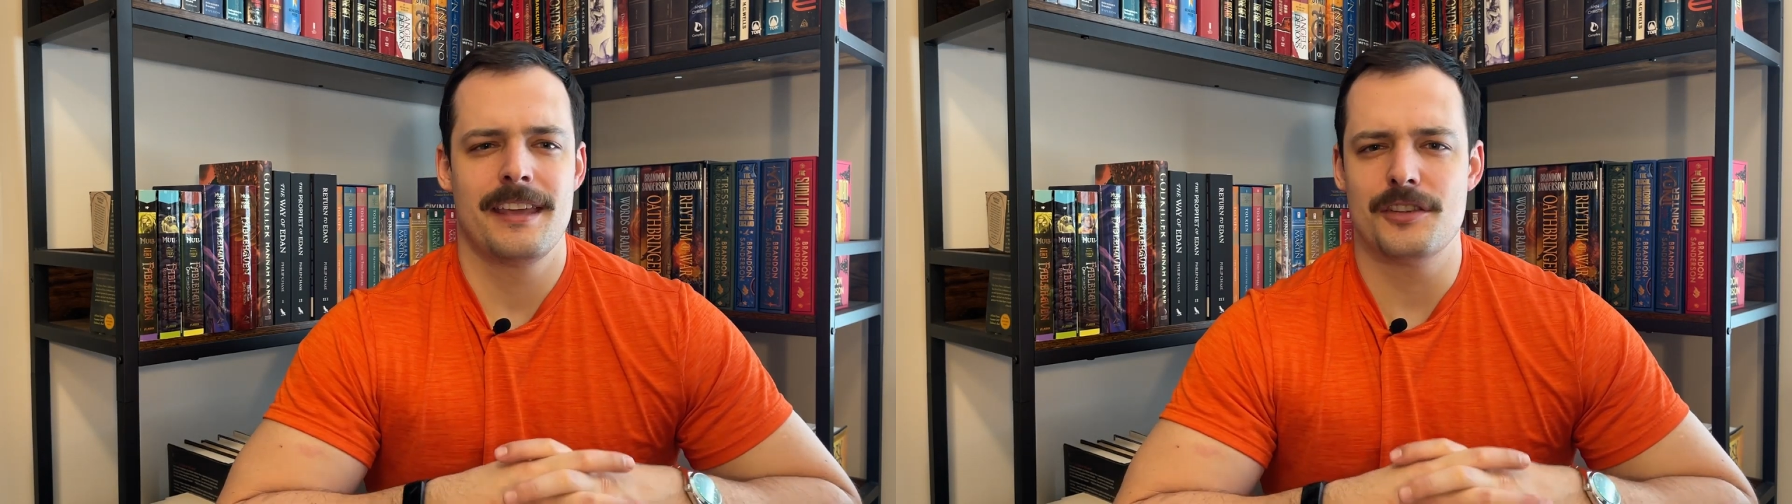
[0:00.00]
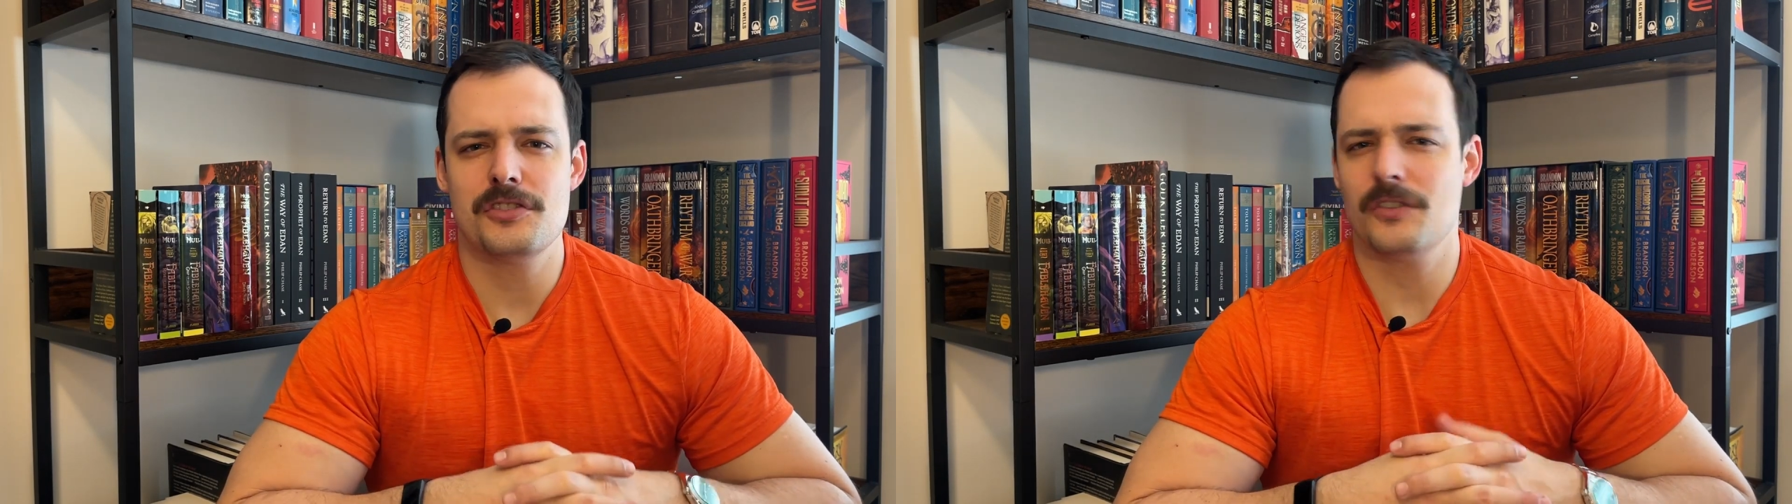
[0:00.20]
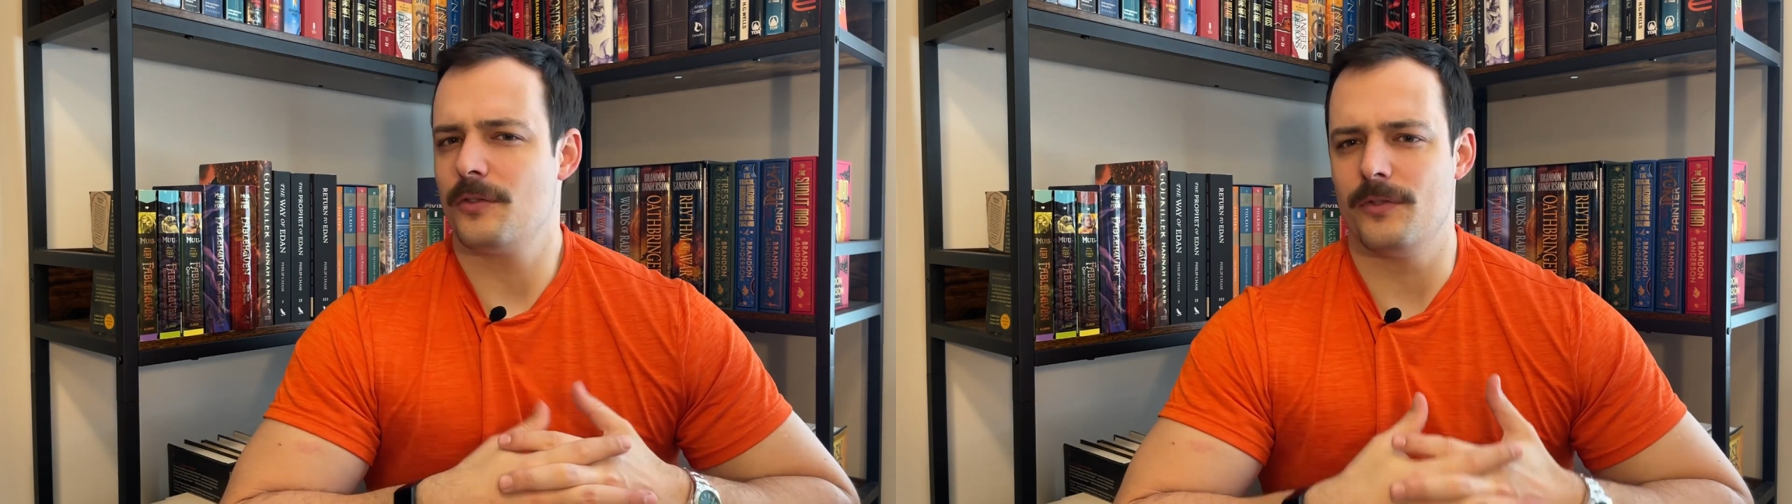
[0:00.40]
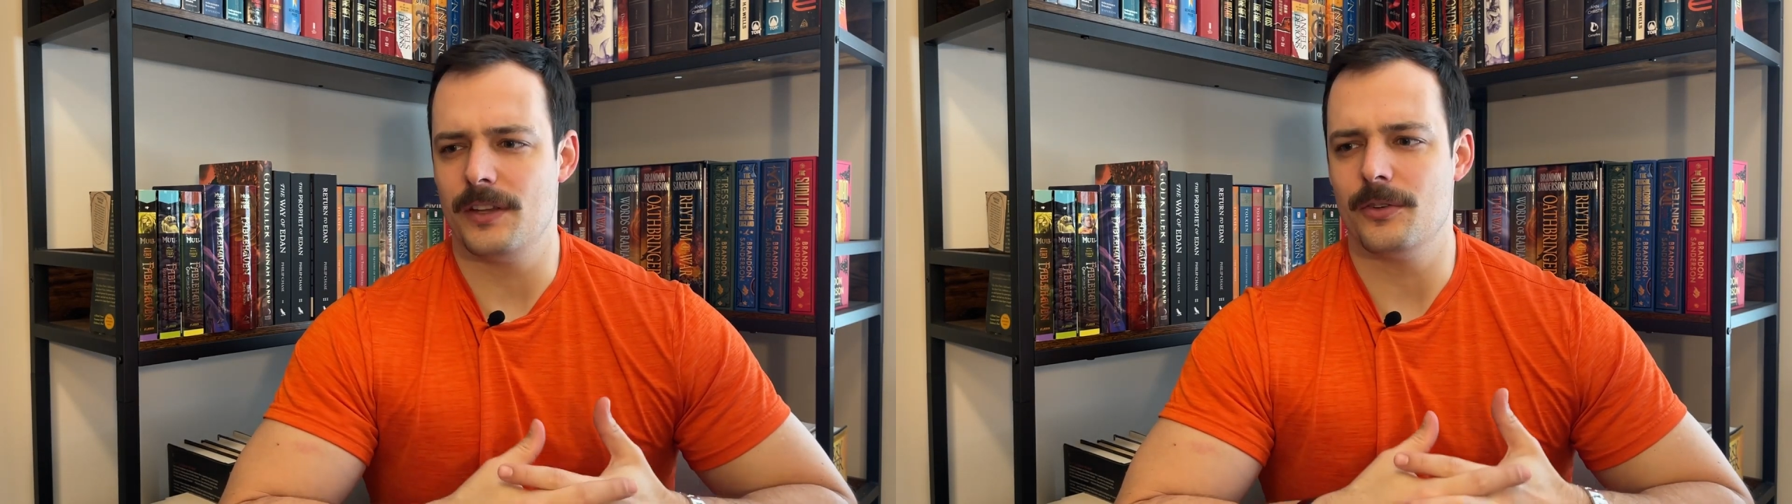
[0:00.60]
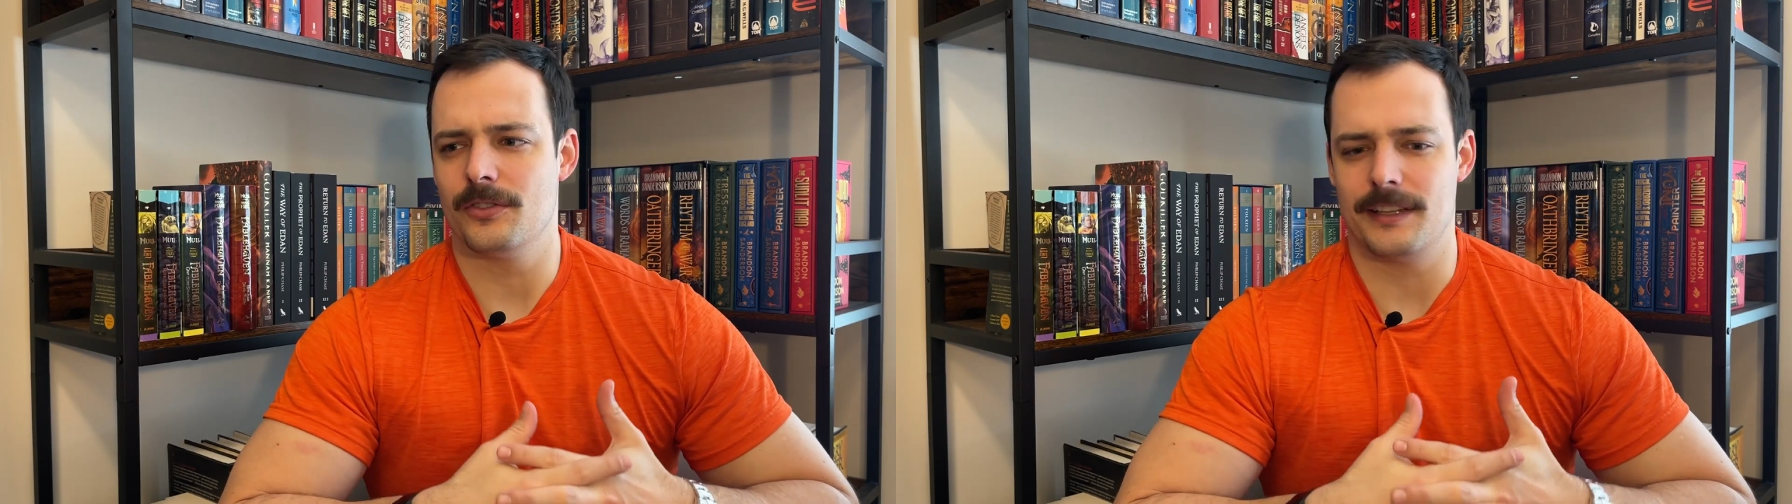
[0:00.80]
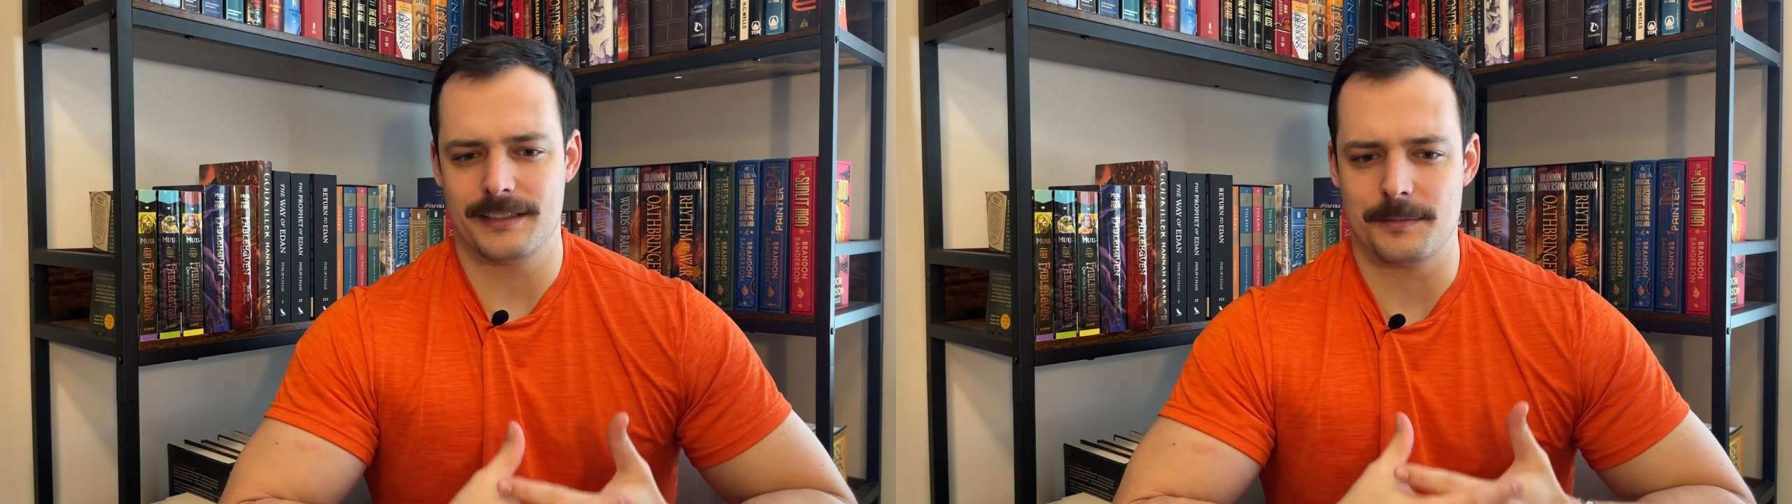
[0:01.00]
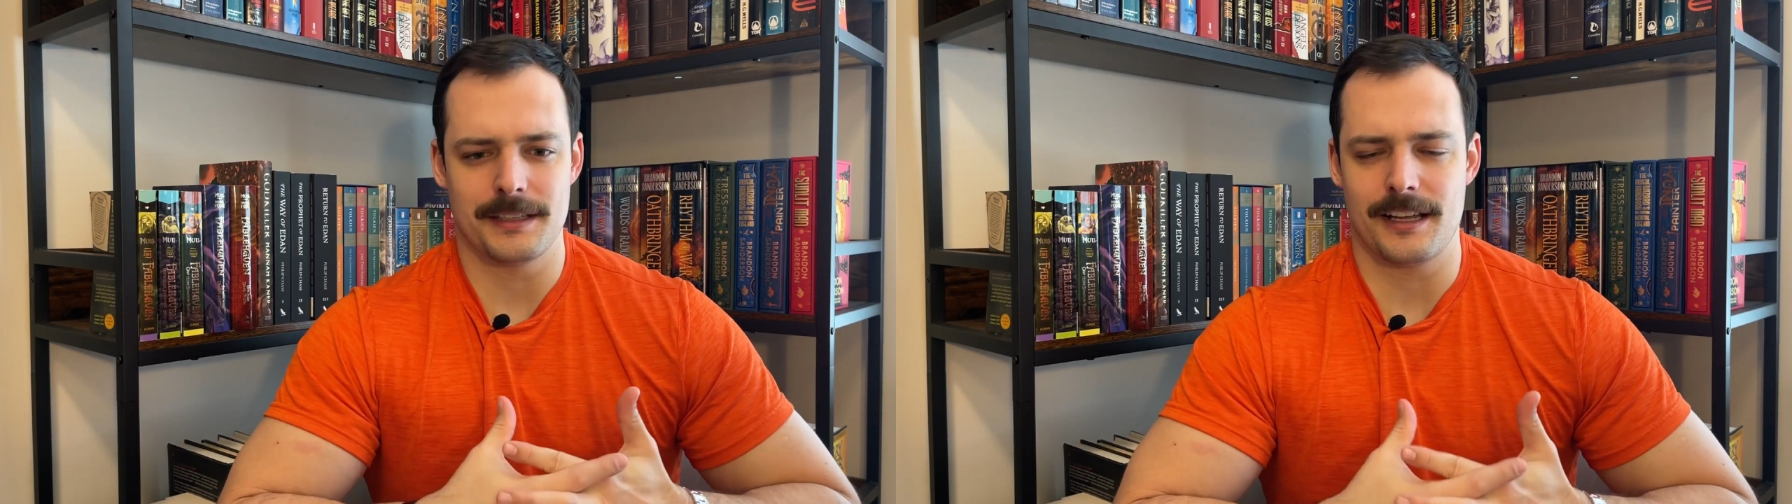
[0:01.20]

This just feels like something